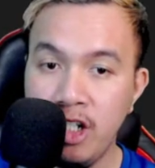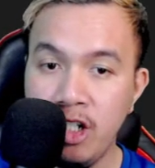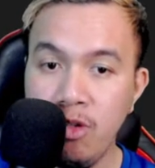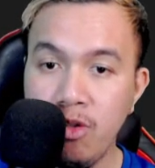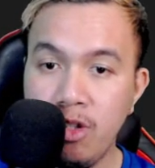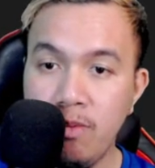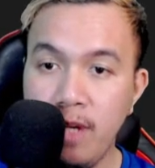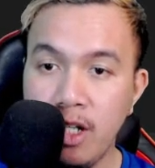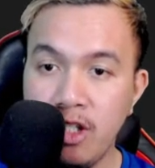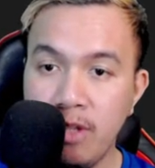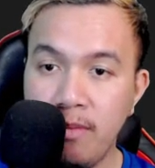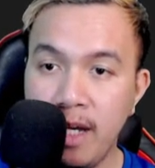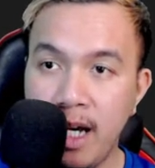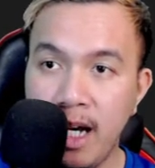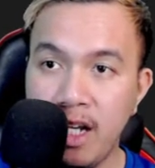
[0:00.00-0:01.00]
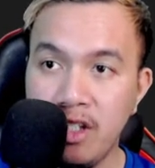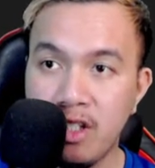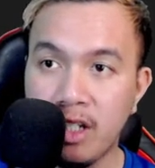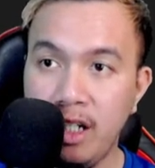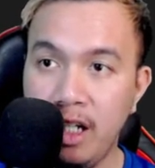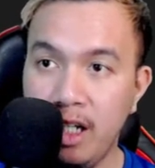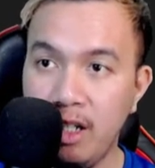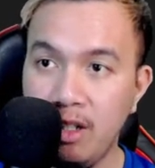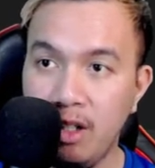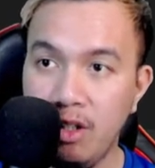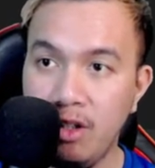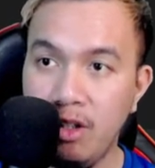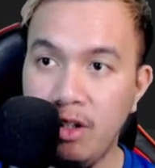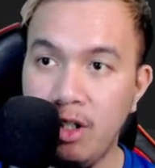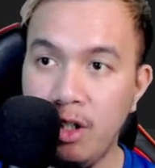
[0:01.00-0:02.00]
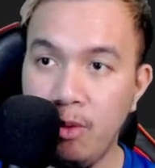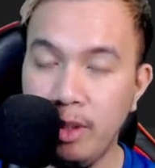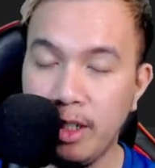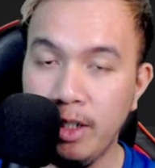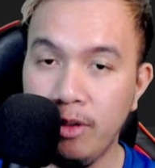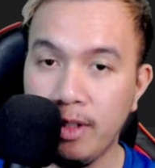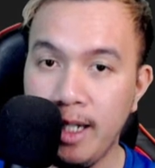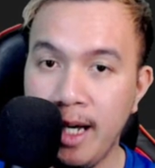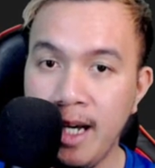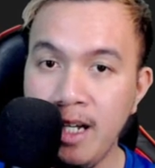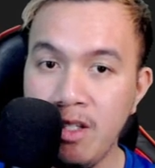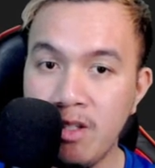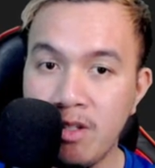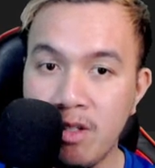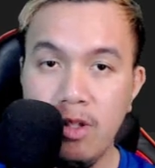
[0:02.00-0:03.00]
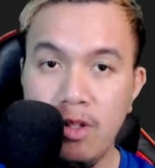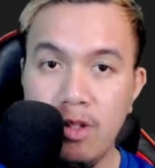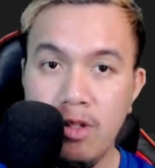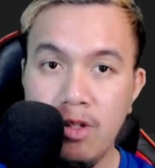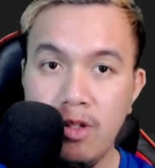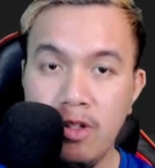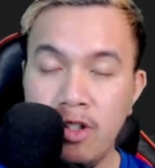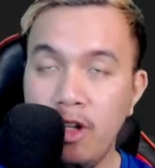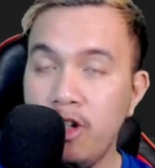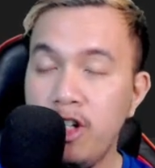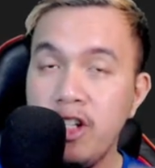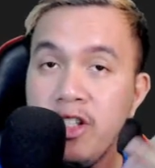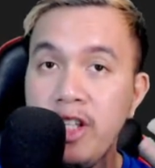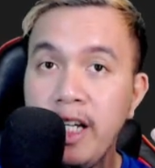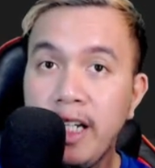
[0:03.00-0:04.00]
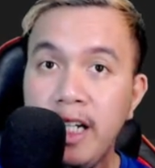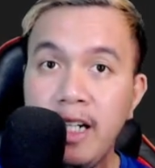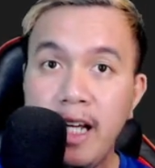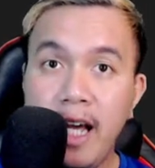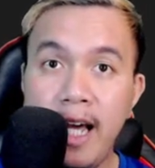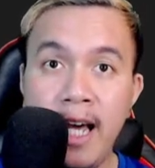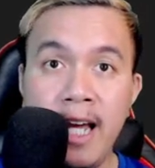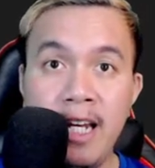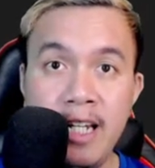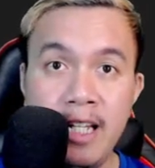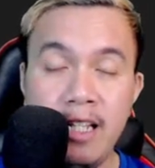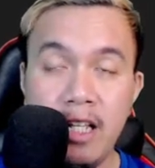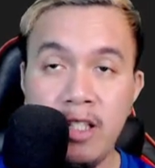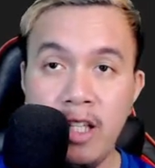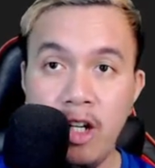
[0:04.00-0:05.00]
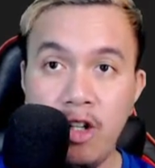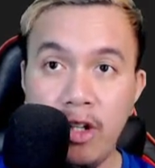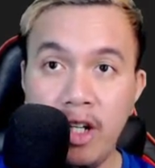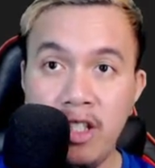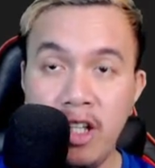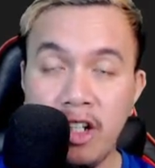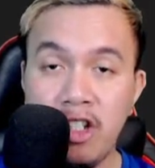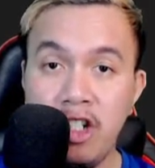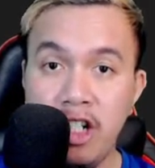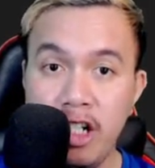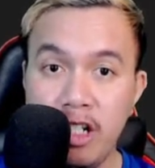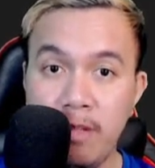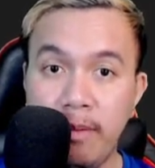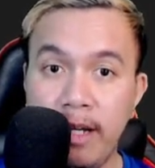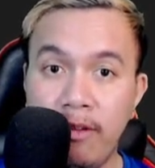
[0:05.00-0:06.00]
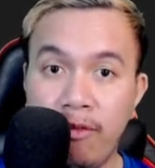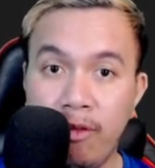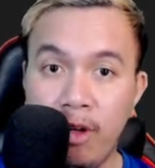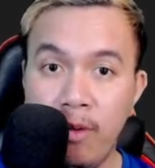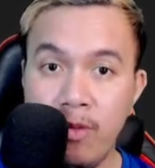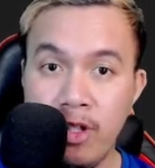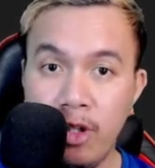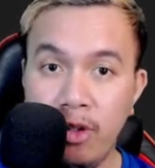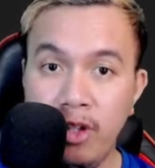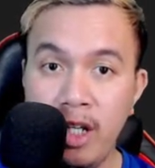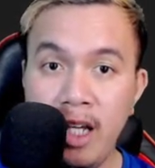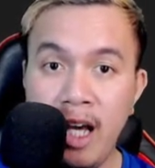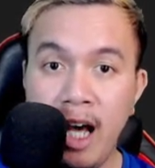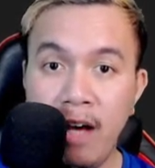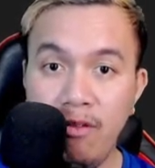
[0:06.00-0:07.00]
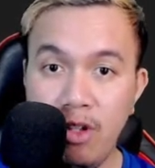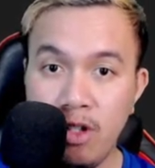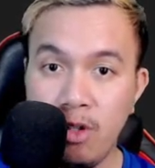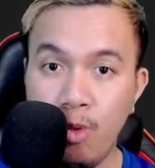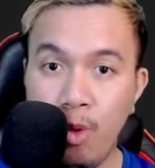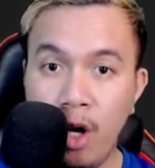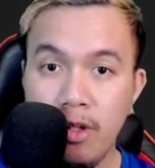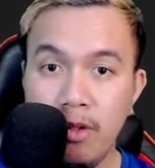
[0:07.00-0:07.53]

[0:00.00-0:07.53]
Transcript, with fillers: choose MetaMask, and there we go, guys. So just like in any decentralized exchange platform, so they have the swap,